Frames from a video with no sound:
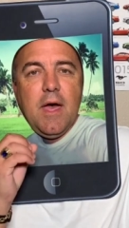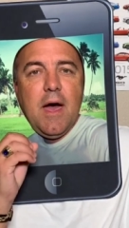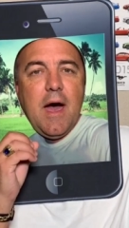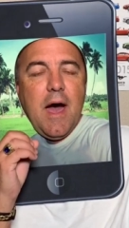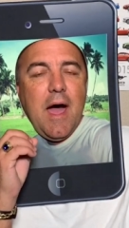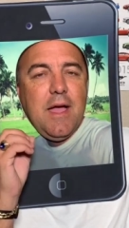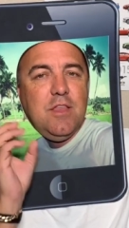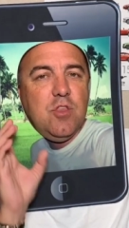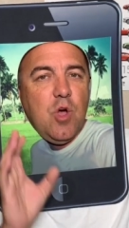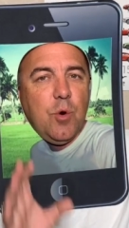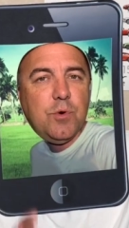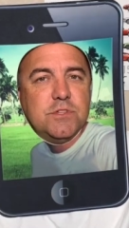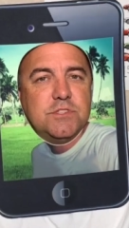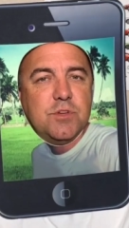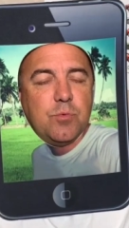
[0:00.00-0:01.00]
I know
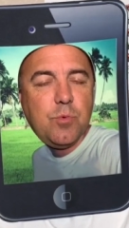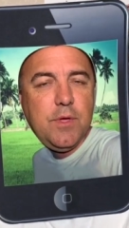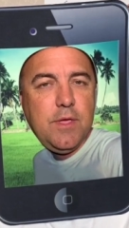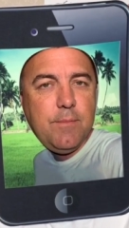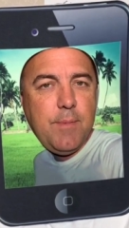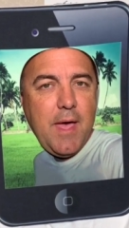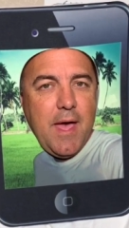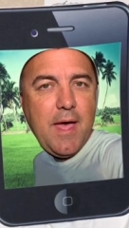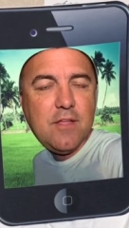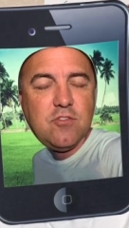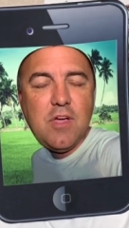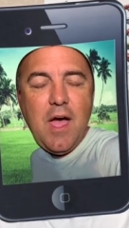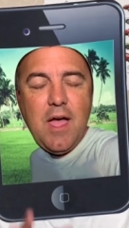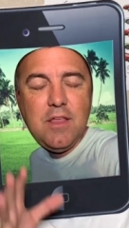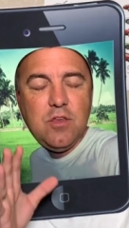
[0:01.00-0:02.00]
it's a rebadge.
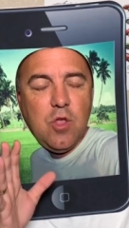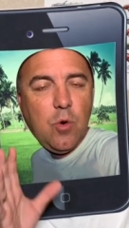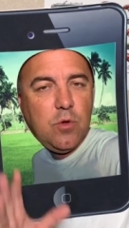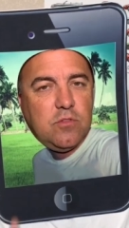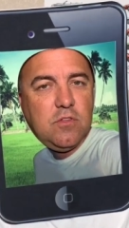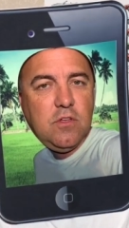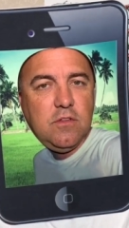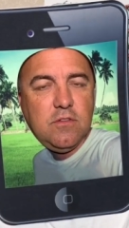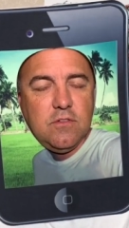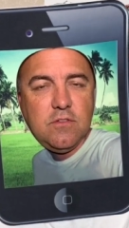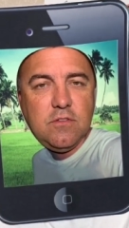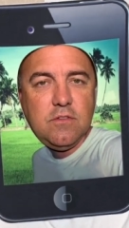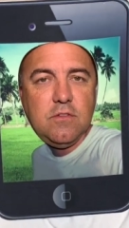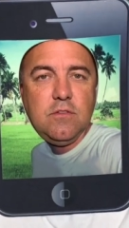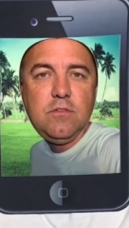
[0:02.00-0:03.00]
I know it's a
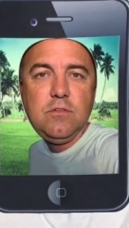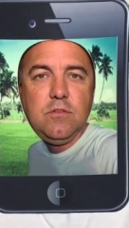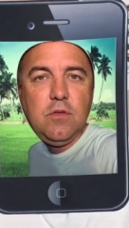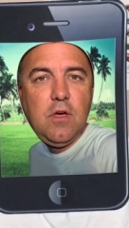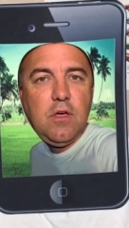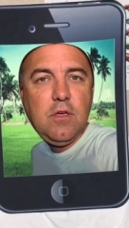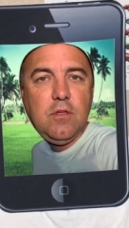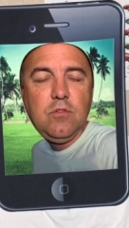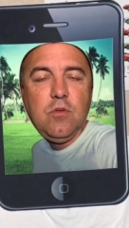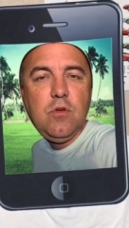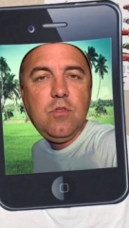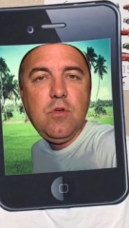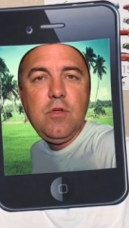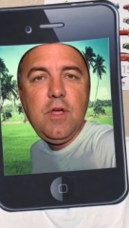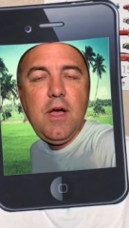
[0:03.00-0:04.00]

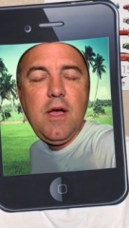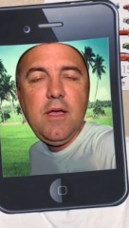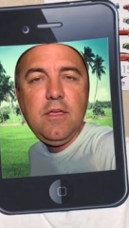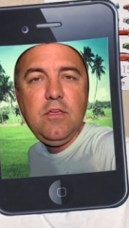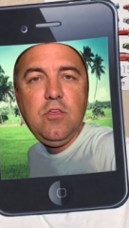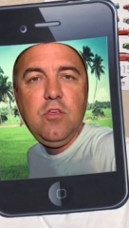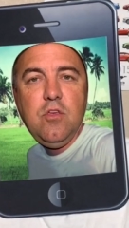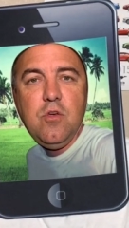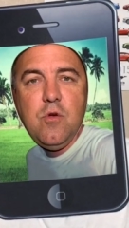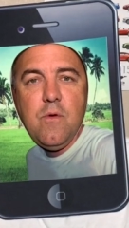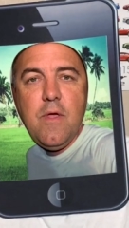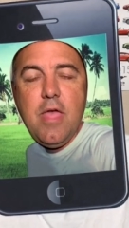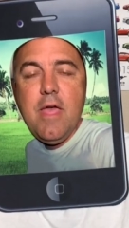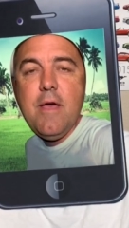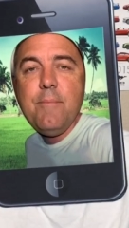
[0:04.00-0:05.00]
Toyota IQ.
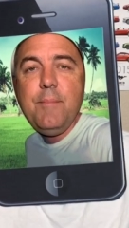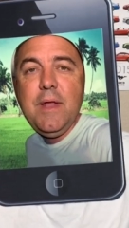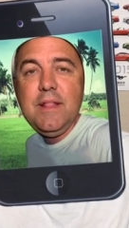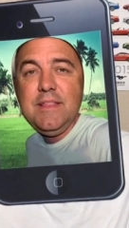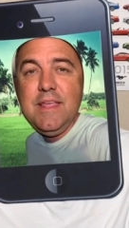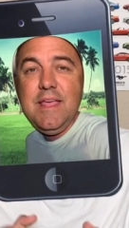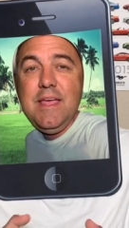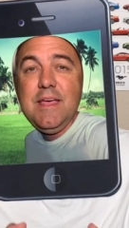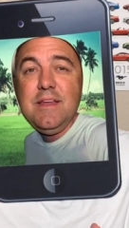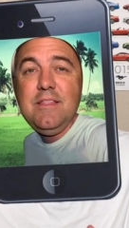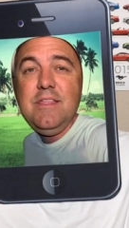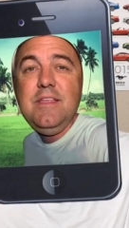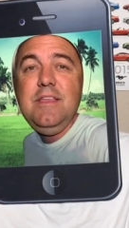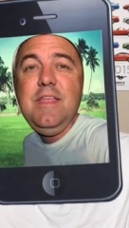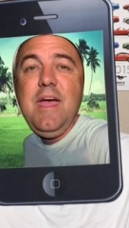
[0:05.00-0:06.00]
But at the end of
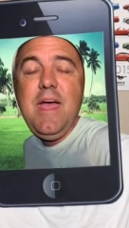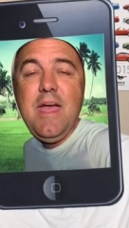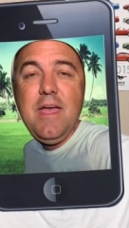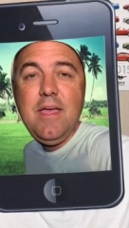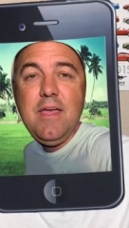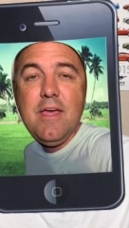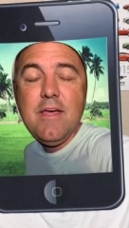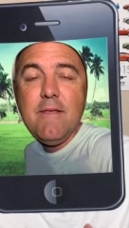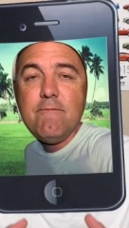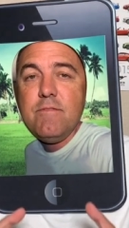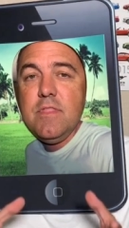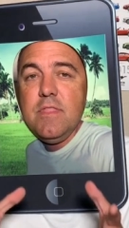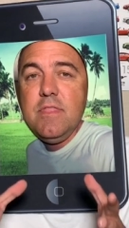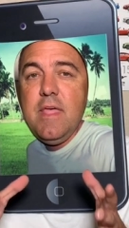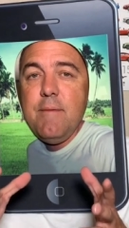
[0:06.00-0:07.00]
the day,
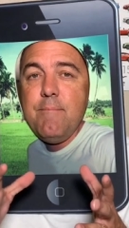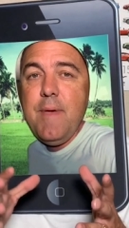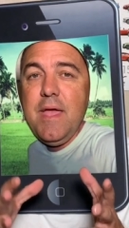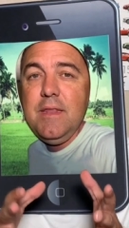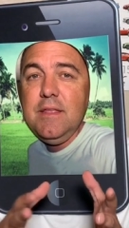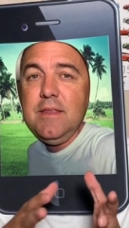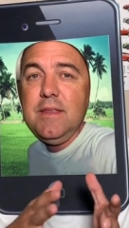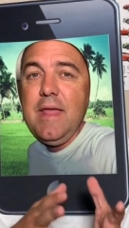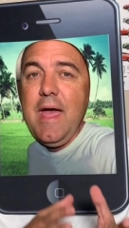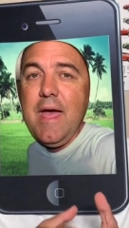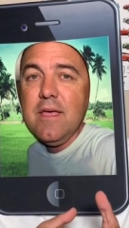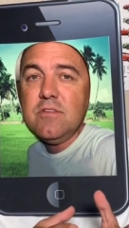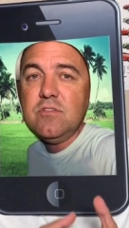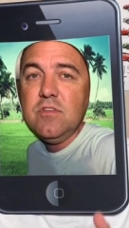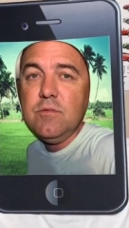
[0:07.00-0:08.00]
they made it an
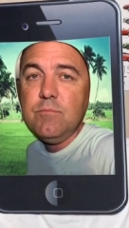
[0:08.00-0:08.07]
Aston